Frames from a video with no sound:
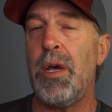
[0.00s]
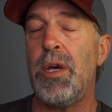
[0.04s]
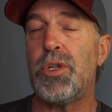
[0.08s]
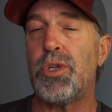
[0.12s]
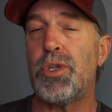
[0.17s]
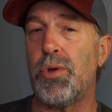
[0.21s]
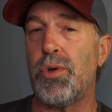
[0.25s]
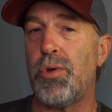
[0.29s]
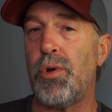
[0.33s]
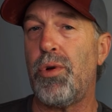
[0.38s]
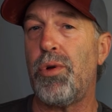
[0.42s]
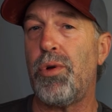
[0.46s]

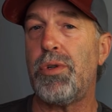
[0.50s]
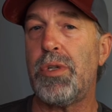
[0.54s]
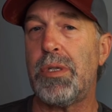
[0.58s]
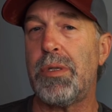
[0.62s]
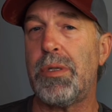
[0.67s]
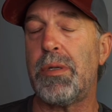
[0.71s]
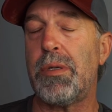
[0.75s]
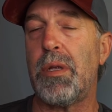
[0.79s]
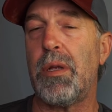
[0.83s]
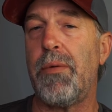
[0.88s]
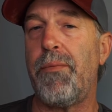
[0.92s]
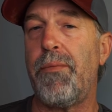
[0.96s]
So
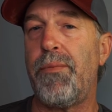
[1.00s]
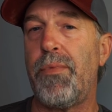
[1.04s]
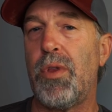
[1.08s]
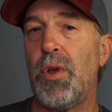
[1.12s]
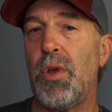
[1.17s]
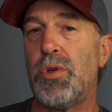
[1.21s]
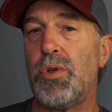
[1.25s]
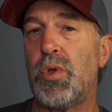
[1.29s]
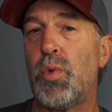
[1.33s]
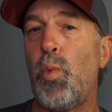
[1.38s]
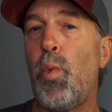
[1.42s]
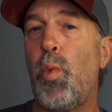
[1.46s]

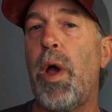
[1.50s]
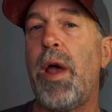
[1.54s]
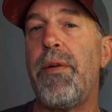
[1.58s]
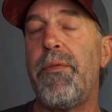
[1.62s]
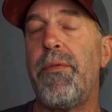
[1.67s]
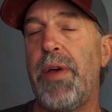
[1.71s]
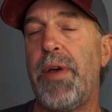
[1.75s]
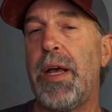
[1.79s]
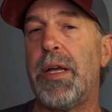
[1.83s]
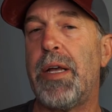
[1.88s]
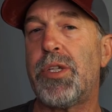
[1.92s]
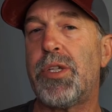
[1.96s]
those wet
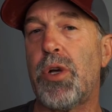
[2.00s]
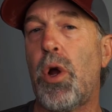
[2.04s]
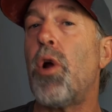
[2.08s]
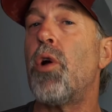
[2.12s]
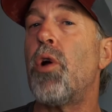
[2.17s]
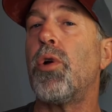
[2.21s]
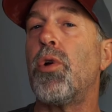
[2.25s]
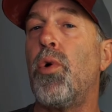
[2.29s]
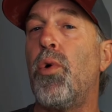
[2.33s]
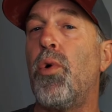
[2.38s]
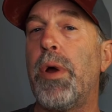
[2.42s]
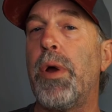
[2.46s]
vets
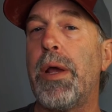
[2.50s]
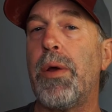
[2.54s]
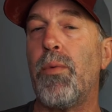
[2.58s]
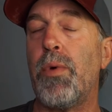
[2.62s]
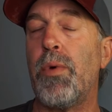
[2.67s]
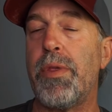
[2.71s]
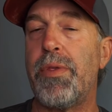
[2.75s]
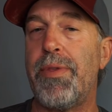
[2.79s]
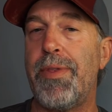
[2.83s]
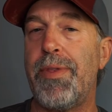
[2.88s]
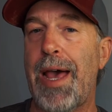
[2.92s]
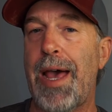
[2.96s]
are going
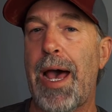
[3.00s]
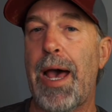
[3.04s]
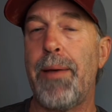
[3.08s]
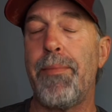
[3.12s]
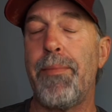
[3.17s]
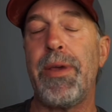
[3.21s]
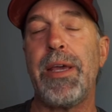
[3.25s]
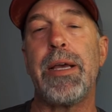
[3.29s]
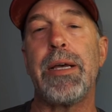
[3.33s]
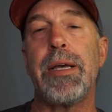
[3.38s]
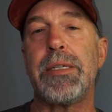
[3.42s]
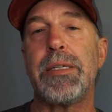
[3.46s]
with that
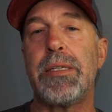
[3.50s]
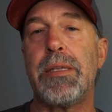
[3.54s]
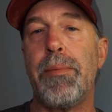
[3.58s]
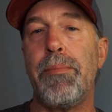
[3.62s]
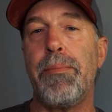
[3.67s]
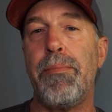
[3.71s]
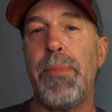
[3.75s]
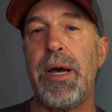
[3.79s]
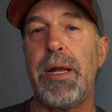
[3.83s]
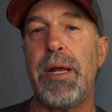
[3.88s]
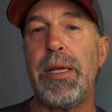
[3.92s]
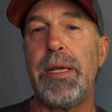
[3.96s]
because the
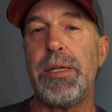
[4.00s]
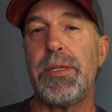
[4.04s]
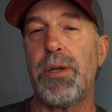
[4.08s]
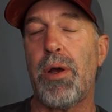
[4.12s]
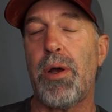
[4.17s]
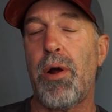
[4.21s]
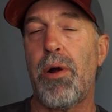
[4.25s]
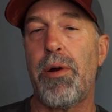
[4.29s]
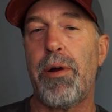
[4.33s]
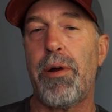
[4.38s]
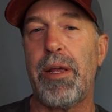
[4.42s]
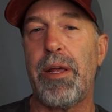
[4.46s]
money is
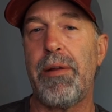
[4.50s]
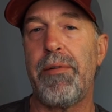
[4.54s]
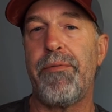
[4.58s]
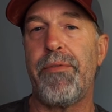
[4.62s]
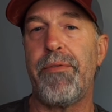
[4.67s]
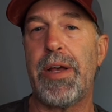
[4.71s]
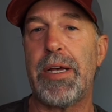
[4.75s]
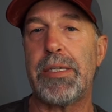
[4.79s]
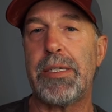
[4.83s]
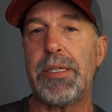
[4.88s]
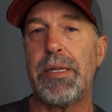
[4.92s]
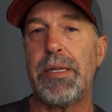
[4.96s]
already
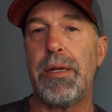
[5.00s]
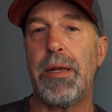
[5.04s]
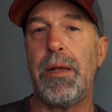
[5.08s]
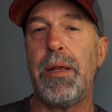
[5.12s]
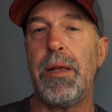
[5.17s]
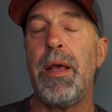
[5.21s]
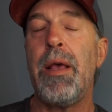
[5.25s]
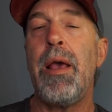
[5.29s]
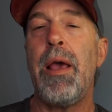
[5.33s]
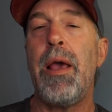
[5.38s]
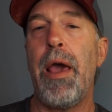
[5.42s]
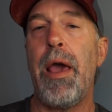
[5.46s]

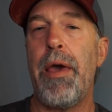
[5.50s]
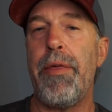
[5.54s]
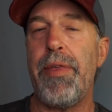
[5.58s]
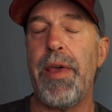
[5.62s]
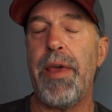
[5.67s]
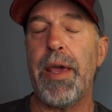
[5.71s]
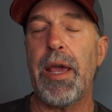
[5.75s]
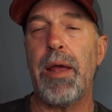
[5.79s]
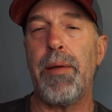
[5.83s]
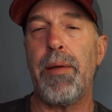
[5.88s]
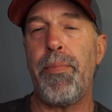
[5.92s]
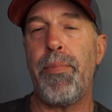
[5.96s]
invested and
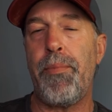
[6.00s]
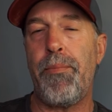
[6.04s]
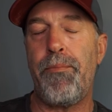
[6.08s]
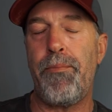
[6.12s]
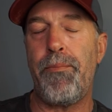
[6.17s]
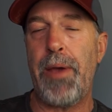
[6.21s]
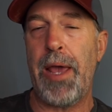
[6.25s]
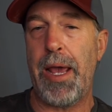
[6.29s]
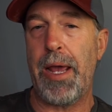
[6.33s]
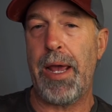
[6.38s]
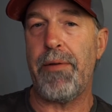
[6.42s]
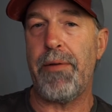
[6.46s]
they get
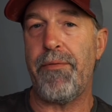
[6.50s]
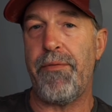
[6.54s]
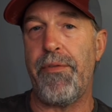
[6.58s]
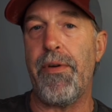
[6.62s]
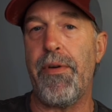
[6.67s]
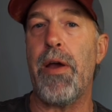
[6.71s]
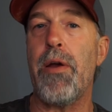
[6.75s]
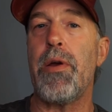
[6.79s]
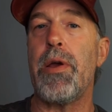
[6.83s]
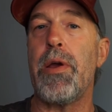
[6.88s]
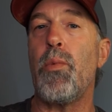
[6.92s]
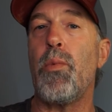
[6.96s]
paid
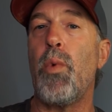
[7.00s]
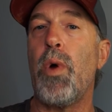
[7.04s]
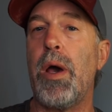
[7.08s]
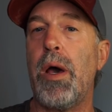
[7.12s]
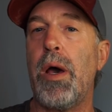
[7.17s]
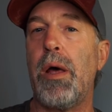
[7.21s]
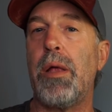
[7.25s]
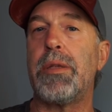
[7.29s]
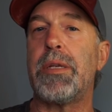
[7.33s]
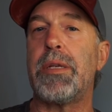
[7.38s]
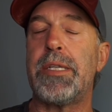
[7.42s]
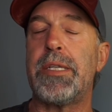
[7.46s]
very
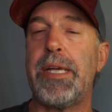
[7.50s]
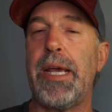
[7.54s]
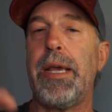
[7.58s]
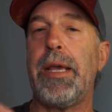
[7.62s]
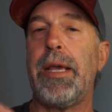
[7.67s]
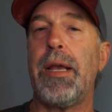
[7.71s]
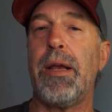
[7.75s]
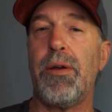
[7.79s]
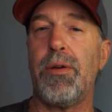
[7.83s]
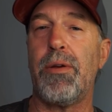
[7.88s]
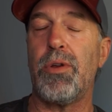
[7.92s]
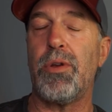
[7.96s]
well to take
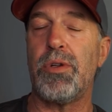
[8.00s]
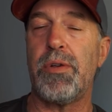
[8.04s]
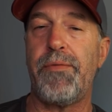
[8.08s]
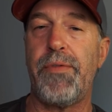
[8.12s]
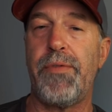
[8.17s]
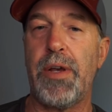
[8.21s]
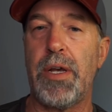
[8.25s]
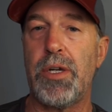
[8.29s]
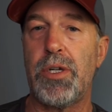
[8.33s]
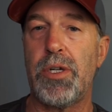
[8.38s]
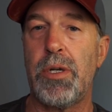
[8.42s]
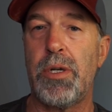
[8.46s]
care of those
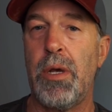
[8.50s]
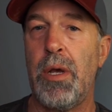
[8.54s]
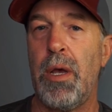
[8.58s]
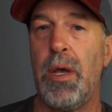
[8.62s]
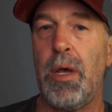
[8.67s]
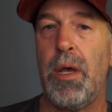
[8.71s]
fish.